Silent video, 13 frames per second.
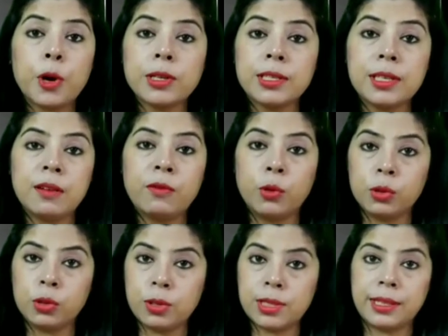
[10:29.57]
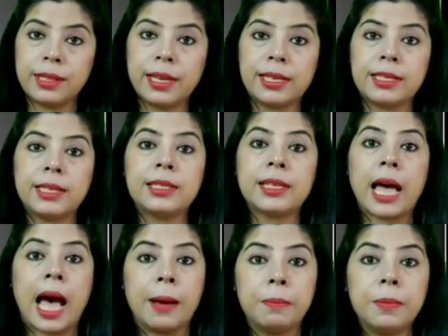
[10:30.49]
process of photosynthesis
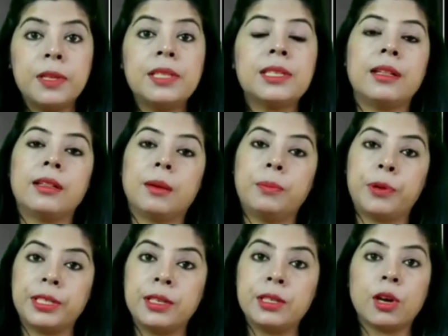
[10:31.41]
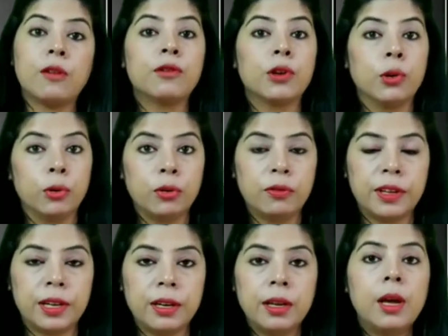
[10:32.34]
happens in the presence of
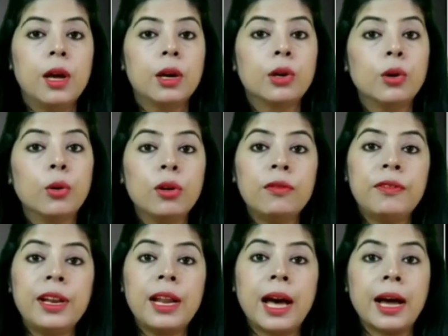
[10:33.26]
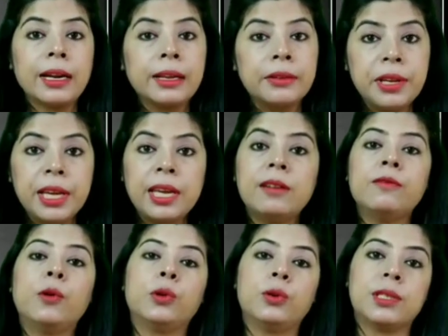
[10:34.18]
chlorophyll. Chlorophyll are
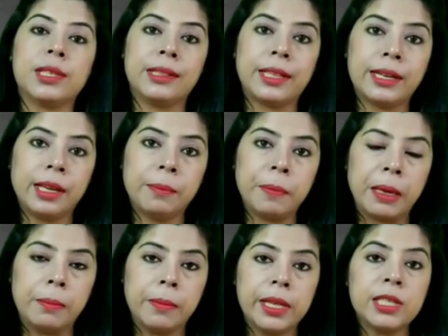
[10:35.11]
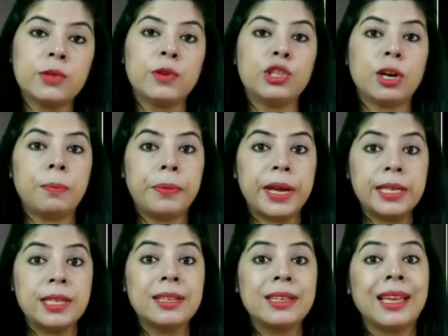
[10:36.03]
green photosynthetic pigments which are
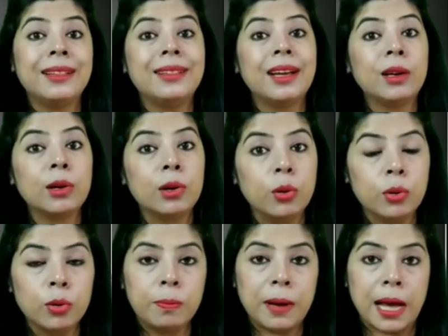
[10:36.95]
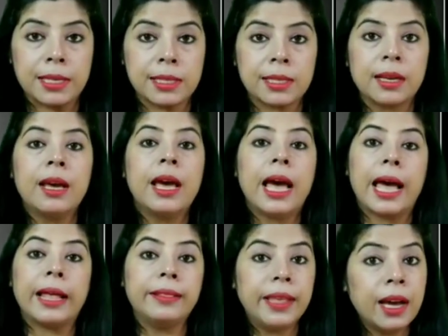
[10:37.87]
present in the chloroplast
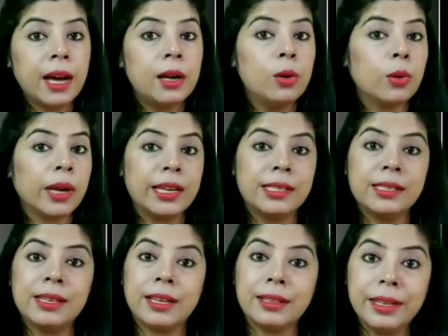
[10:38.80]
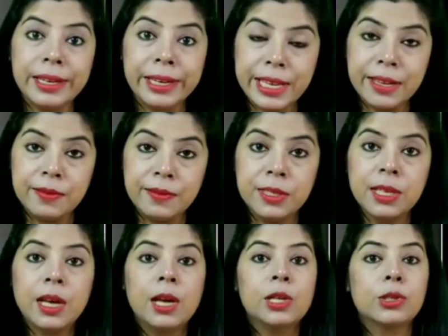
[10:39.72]
and they are located in the leaves.
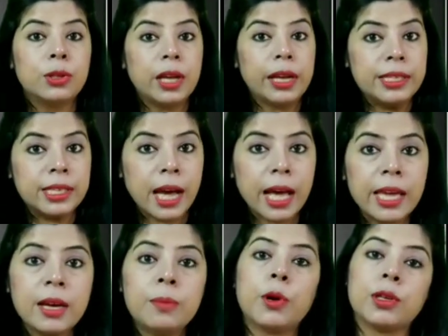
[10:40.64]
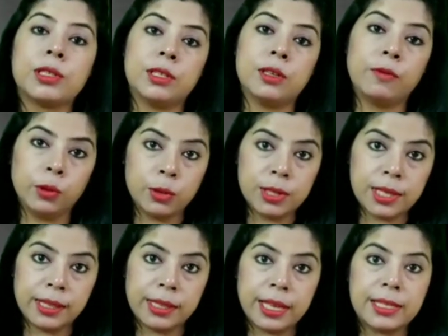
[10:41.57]
So the entire process of
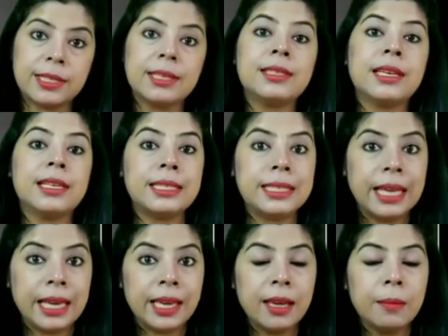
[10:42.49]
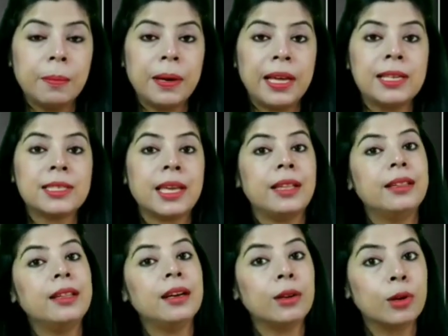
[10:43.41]
photosynthesis is taking place
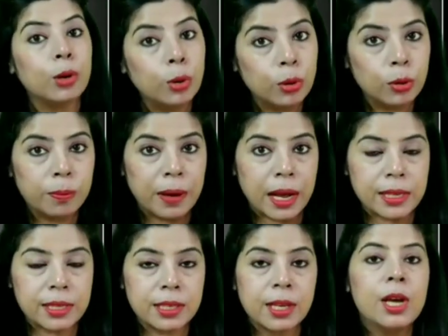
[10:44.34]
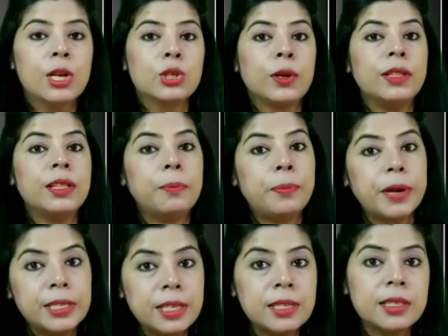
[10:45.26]
in the chloroplast. So in the
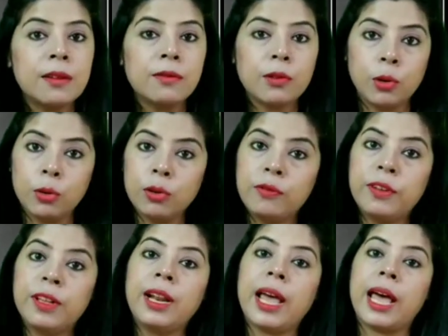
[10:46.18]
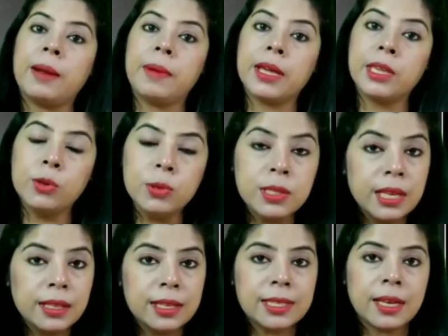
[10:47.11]
presence of chlorophyll and by
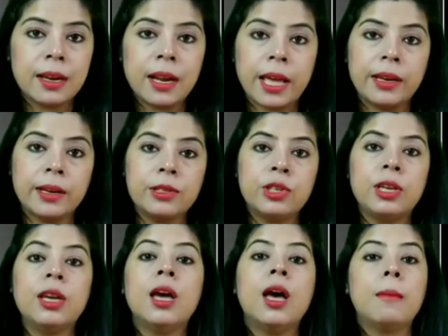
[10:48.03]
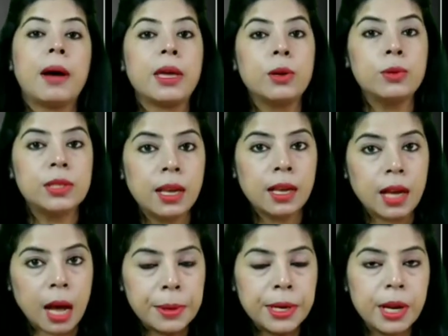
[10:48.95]
using the sun energy, by using
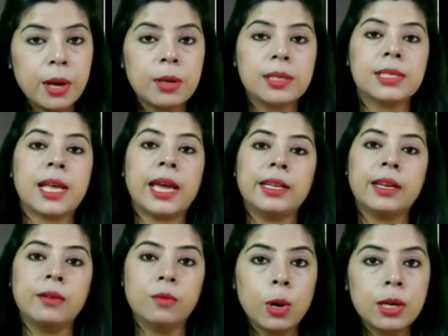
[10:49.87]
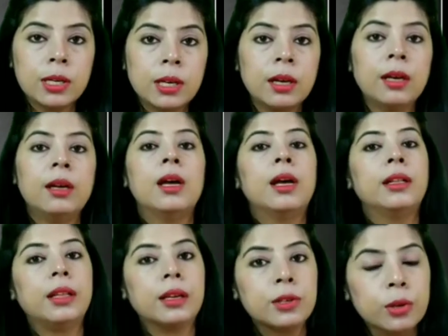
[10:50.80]
carbon dioxide and water,
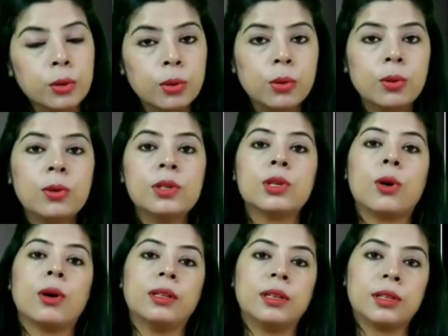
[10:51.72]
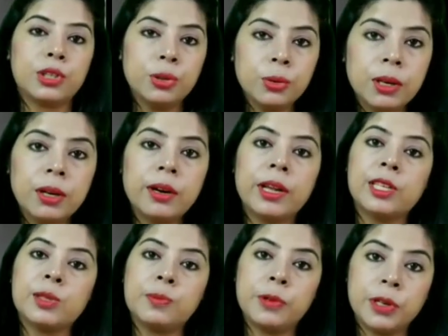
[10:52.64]
the glucose or the sugar
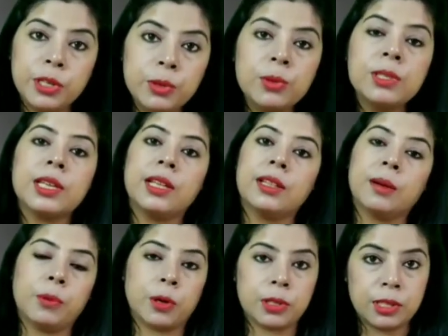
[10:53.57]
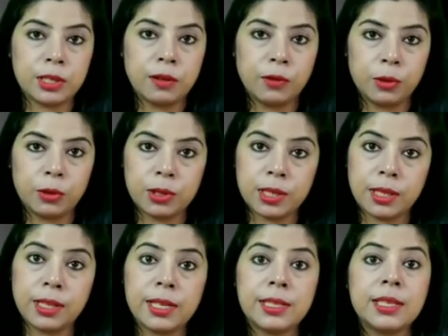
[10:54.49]
is produced in the process of
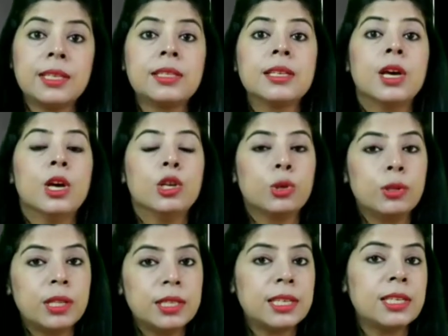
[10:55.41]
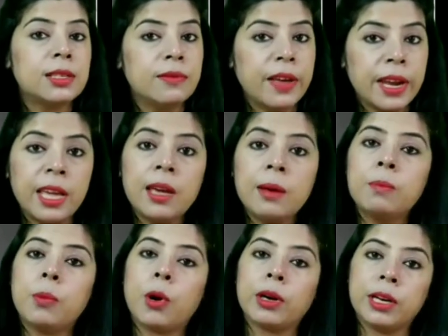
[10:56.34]
photosynthesis. So this is very
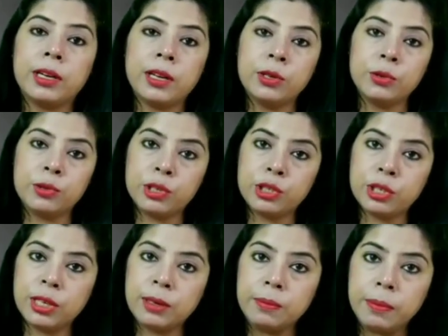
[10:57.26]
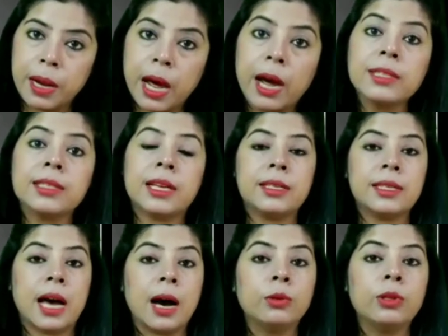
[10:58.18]
important in nutrition in plants. That
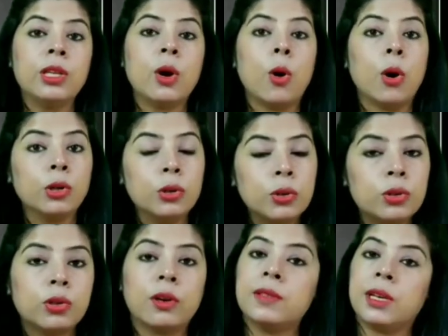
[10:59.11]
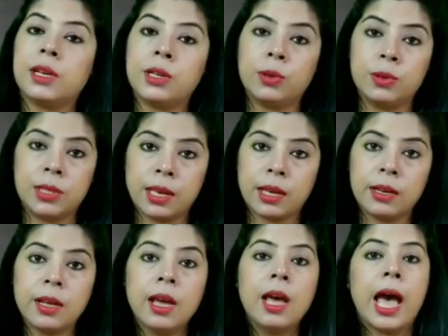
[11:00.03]
is how the autotrophs are using it.